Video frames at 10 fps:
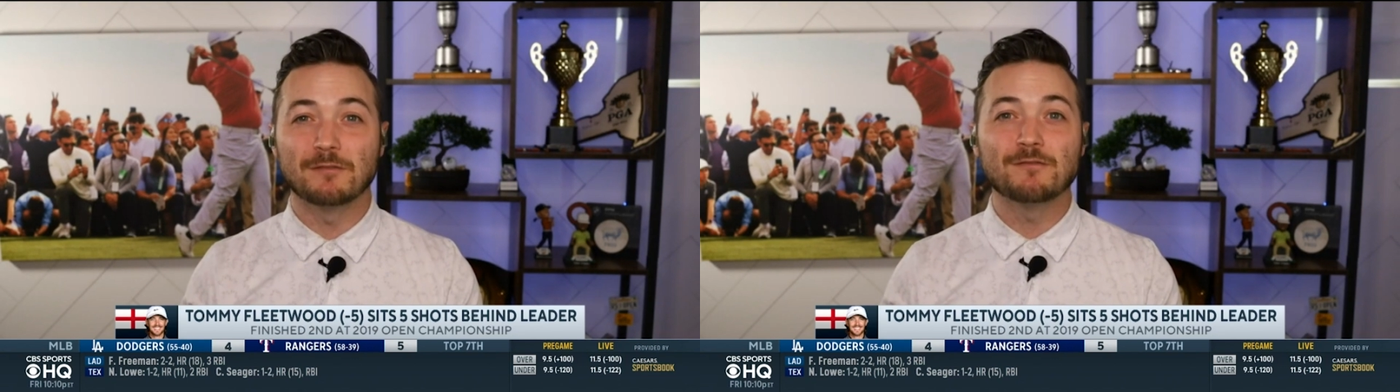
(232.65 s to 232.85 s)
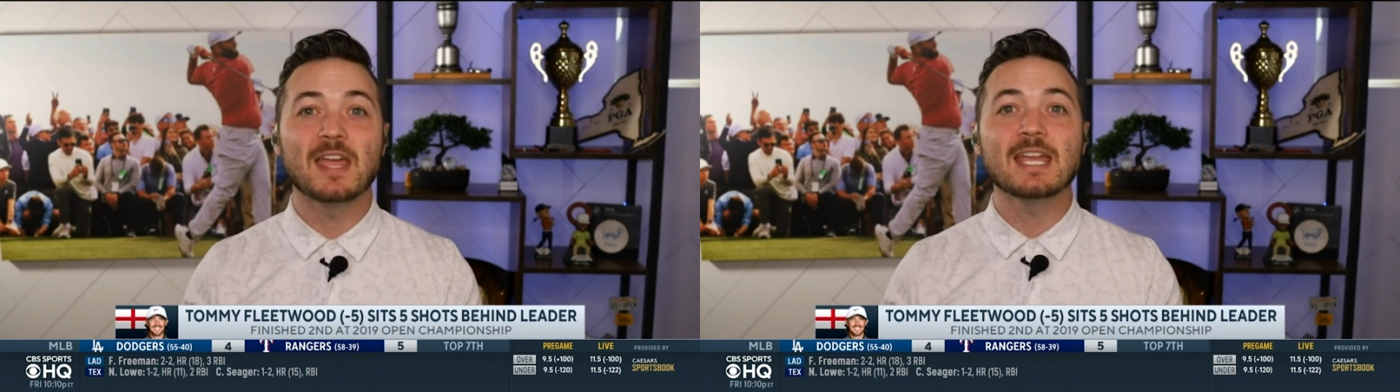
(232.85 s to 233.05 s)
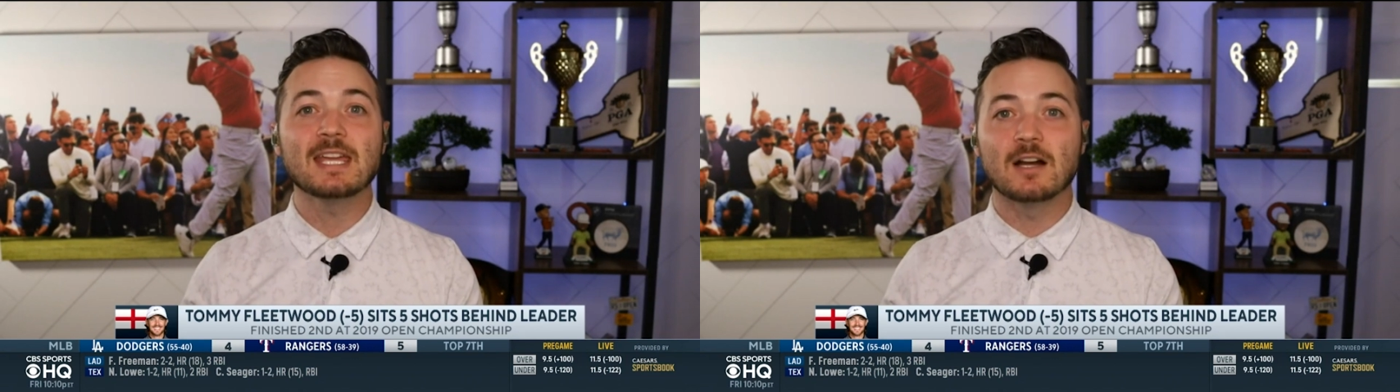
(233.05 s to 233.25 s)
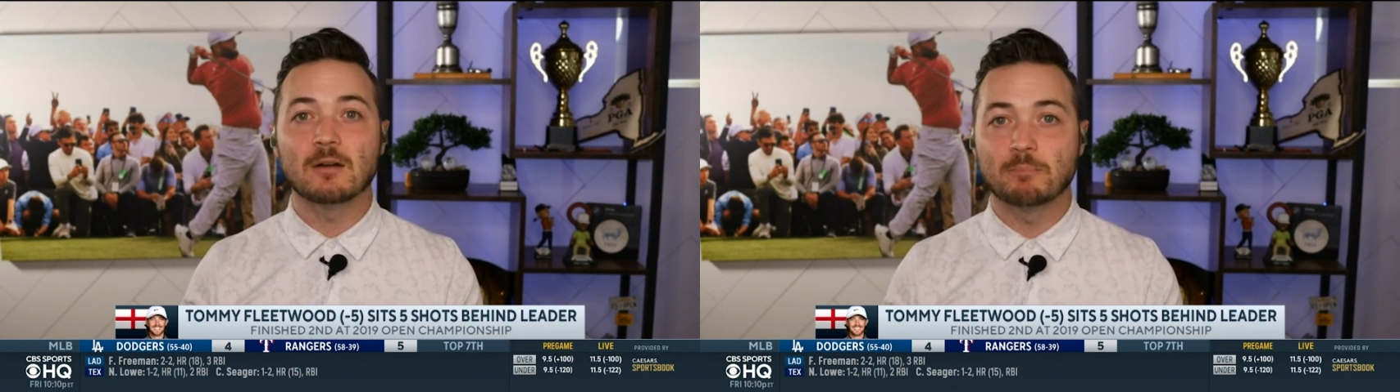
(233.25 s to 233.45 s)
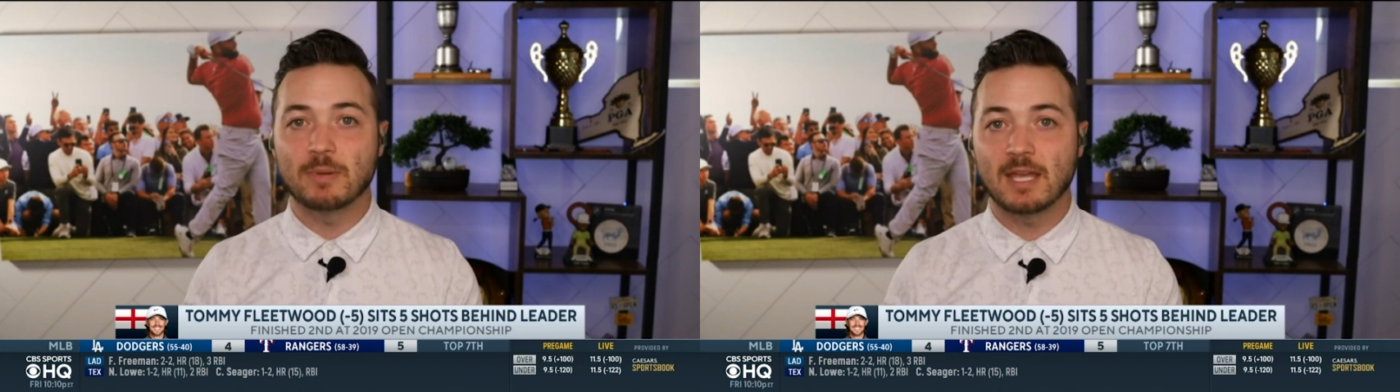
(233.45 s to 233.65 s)
fade a
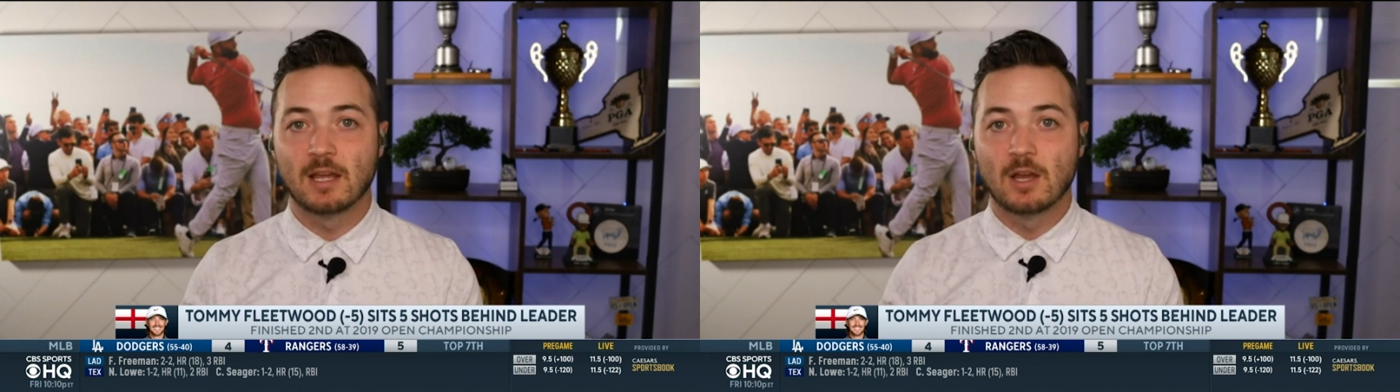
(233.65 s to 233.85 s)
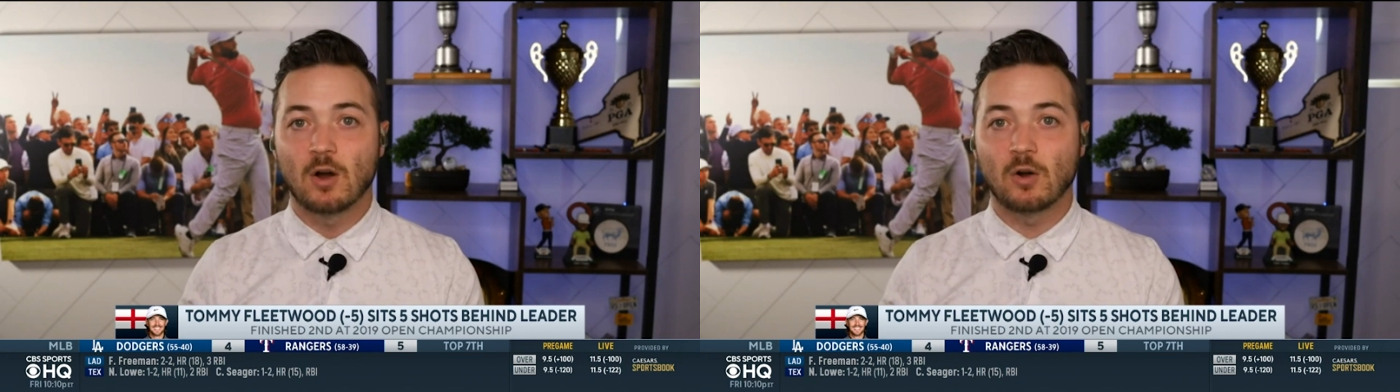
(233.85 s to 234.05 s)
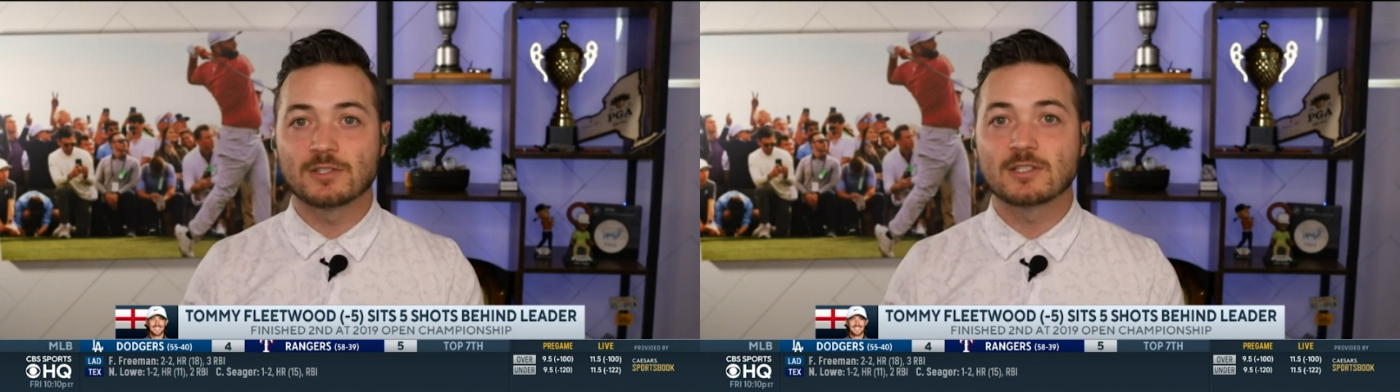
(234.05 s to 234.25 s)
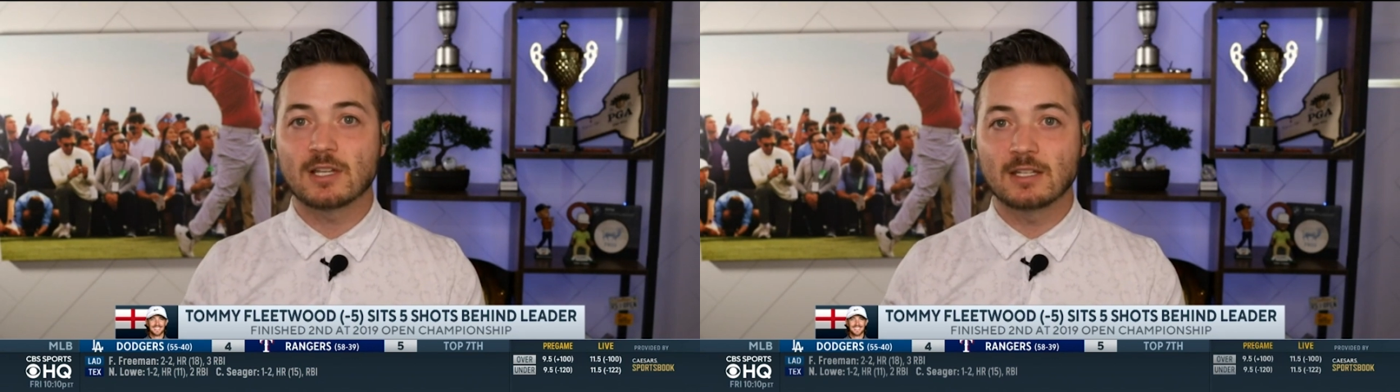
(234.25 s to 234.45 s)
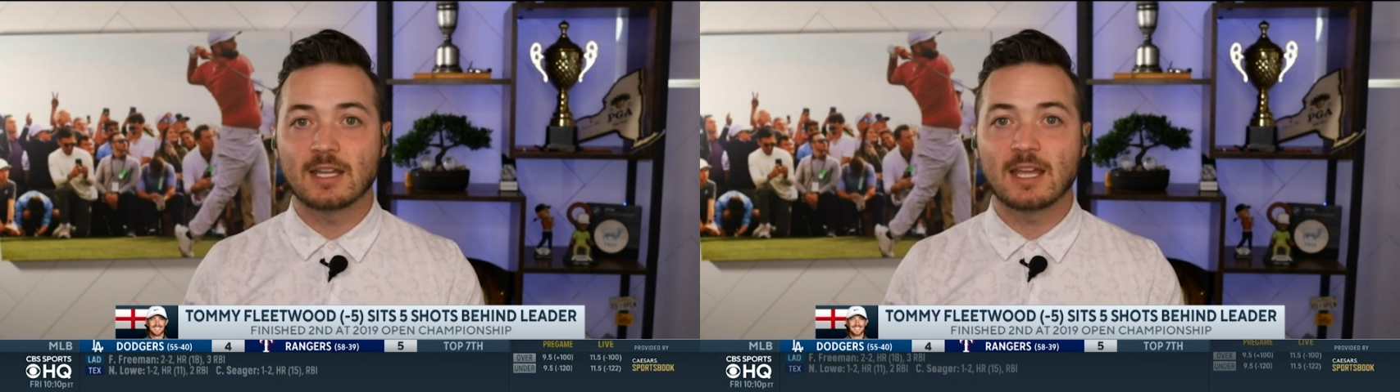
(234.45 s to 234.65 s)
bit on
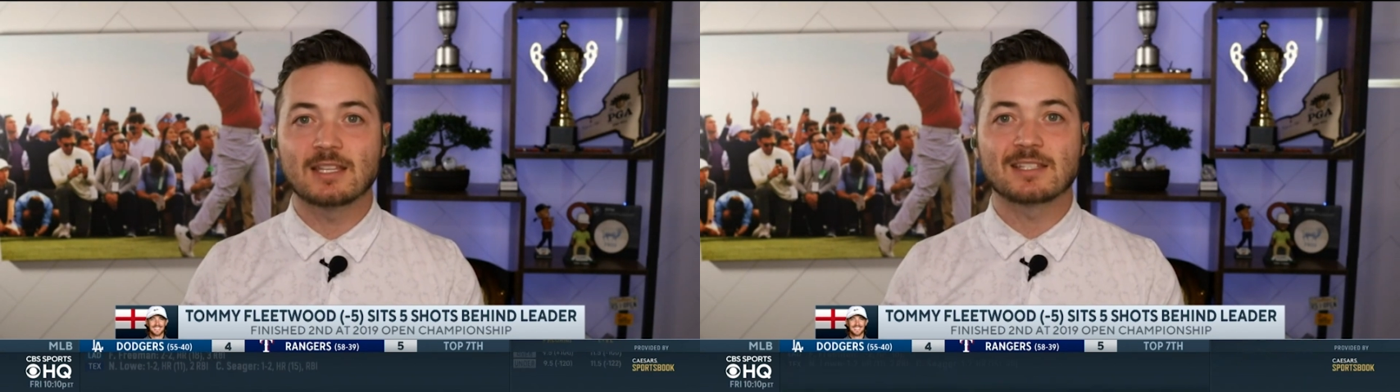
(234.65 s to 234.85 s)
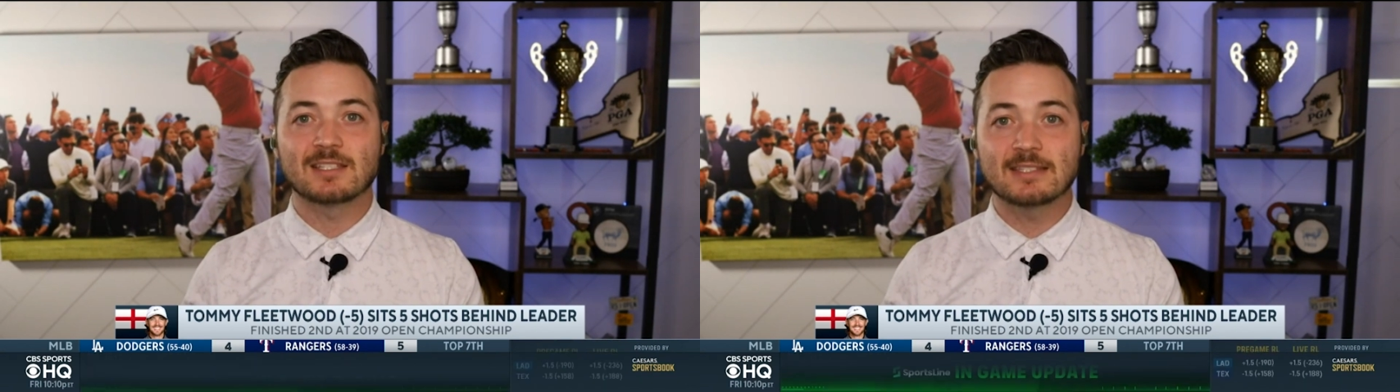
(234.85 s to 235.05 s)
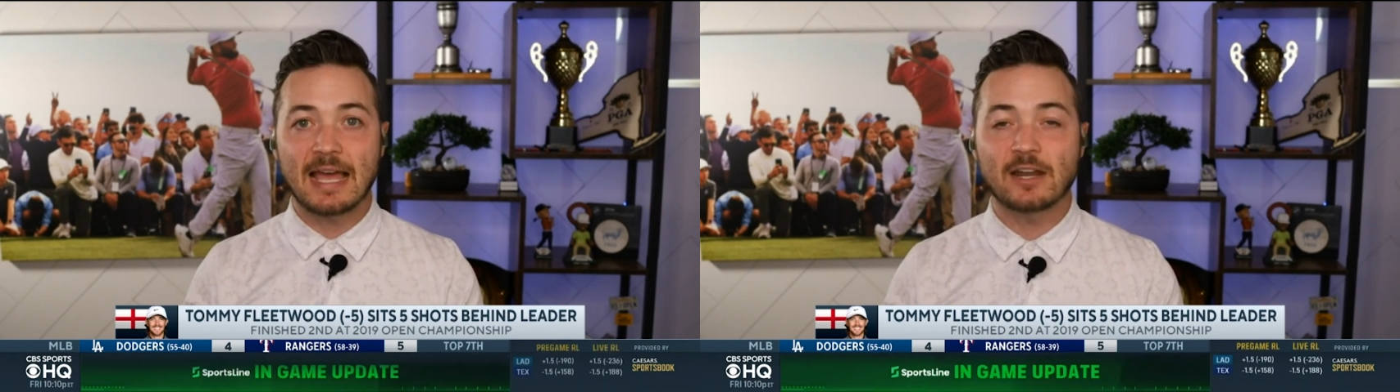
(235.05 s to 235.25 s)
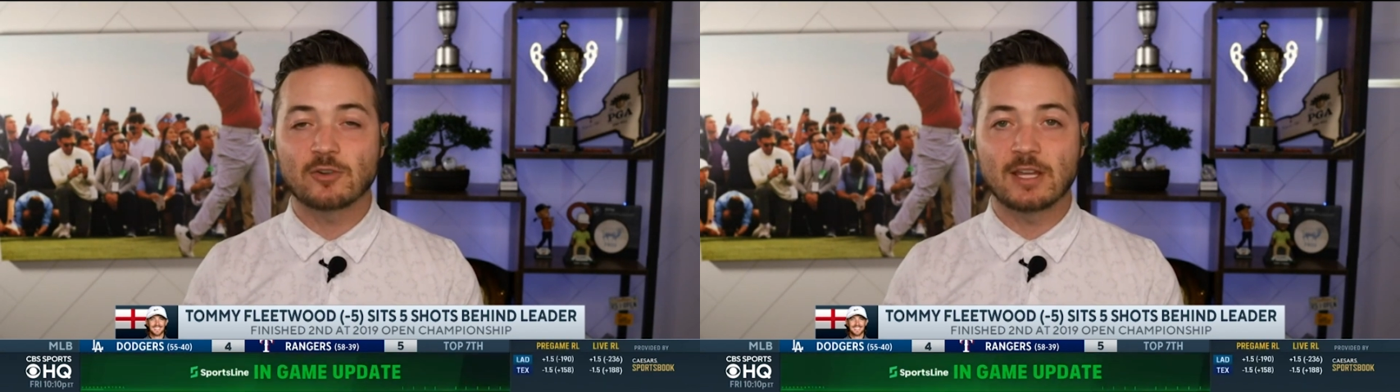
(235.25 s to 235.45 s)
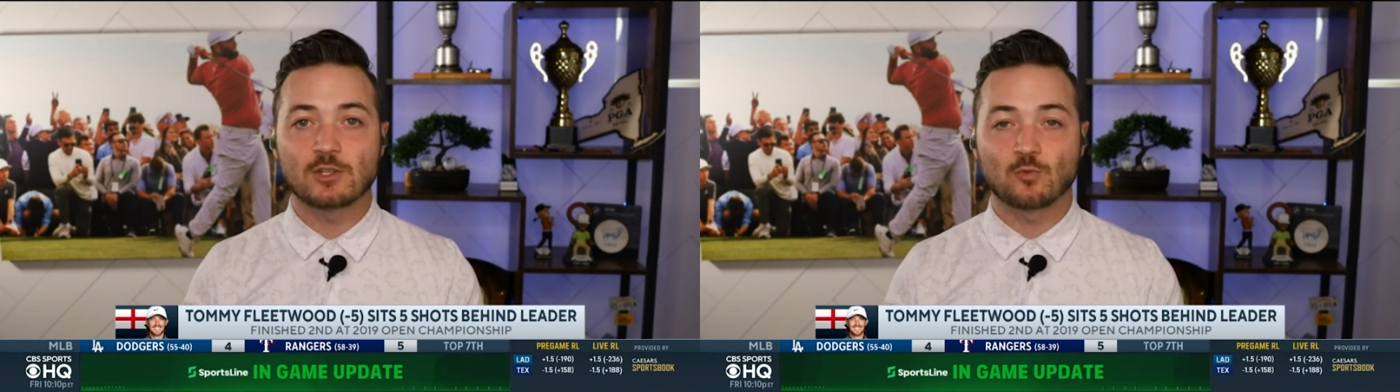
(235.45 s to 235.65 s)
Sundays and
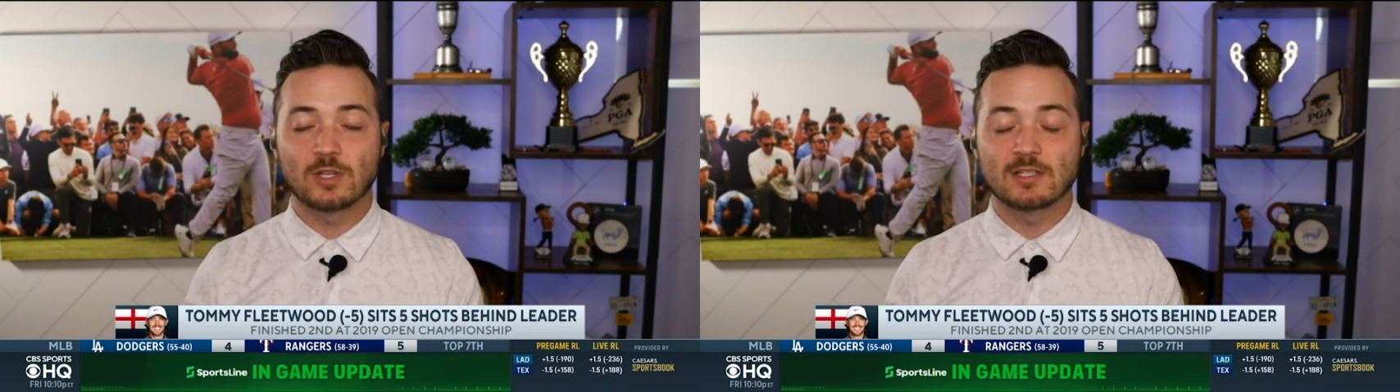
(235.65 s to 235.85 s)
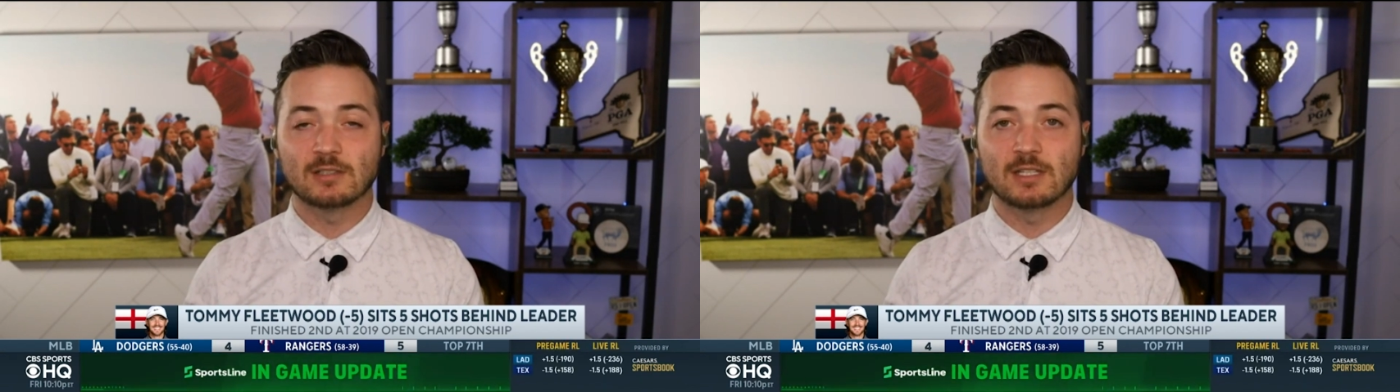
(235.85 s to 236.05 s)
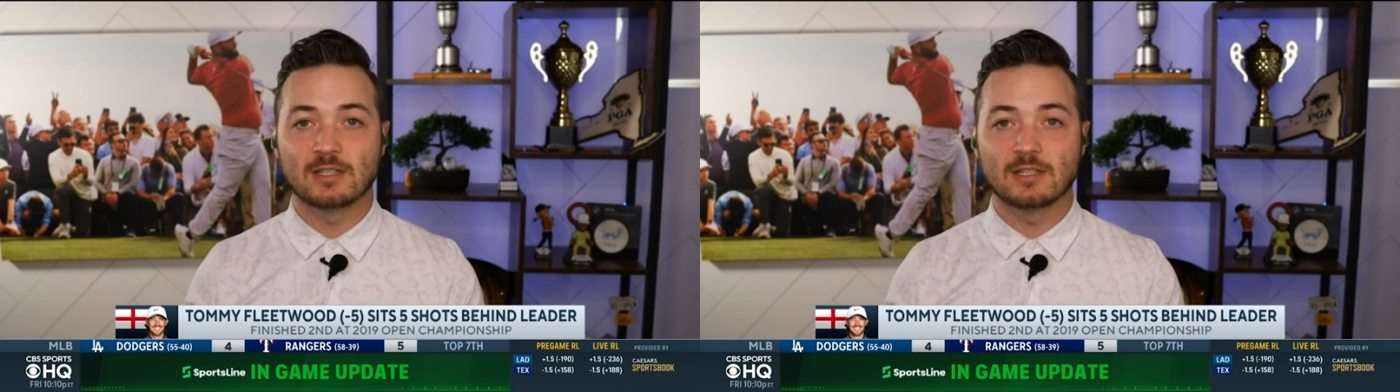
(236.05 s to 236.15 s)
Saturdays recently.